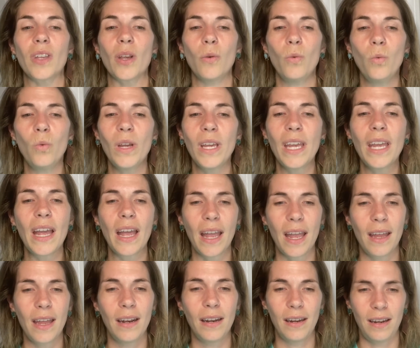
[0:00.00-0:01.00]
we,
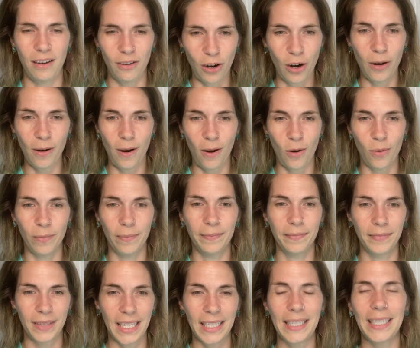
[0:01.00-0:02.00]
in our home,
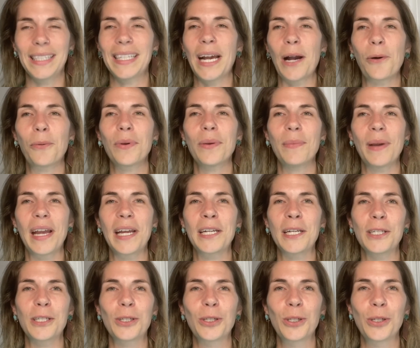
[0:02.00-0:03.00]
this is how we
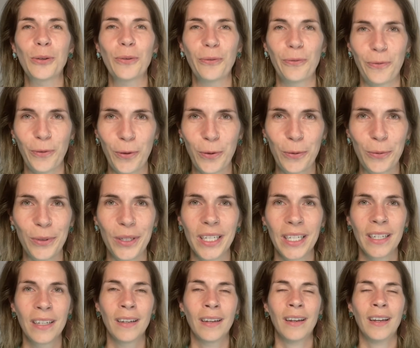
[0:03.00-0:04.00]
manage food
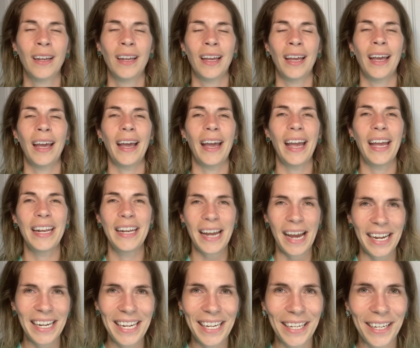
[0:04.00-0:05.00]
and
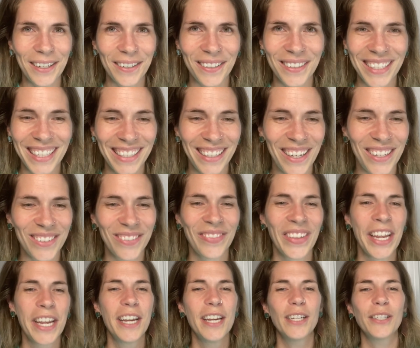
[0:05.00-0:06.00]
not eating all day long.
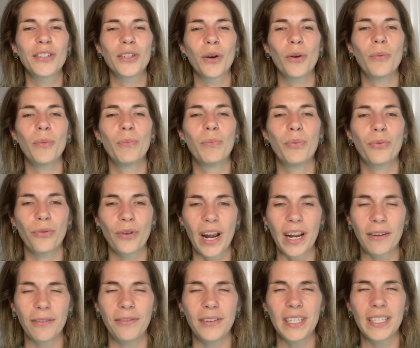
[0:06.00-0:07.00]
So
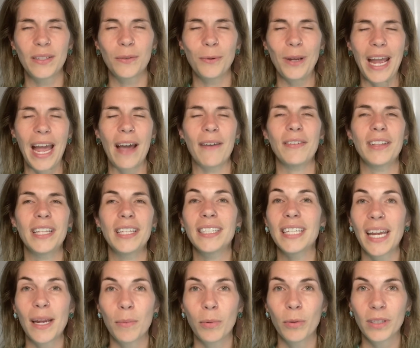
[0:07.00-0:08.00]
breakfast we have at the
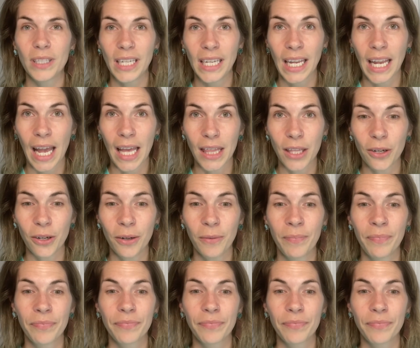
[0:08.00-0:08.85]
table together.